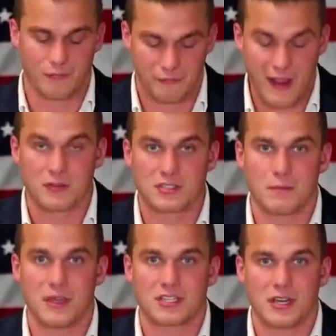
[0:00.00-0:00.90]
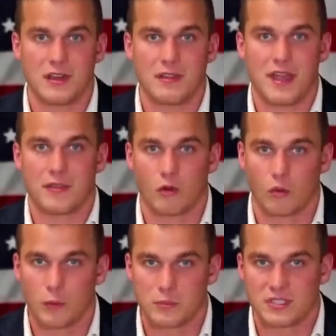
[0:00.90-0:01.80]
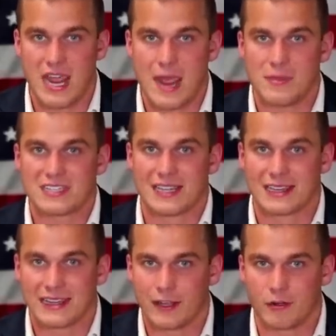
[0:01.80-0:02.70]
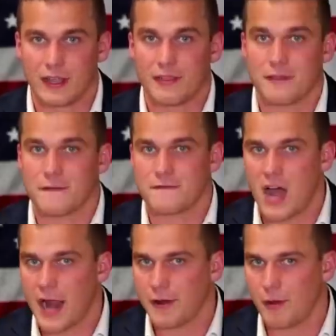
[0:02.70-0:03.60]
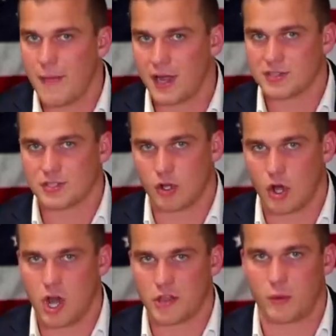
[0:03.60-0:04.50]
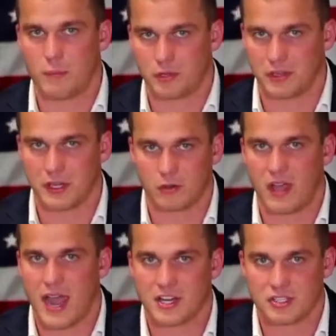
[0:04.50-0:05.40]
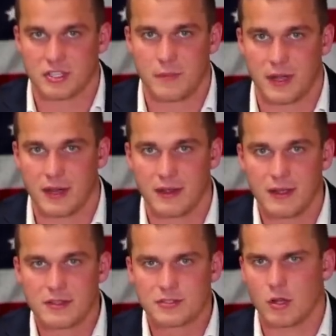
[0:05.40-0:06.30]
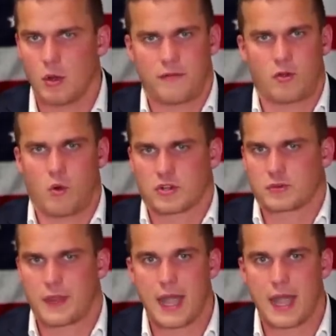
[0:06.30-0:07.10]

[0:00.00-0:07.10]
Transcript: it fails to mention that the group's name is literally the Fire Madison Cawthorn Political Action Committee. So, of course,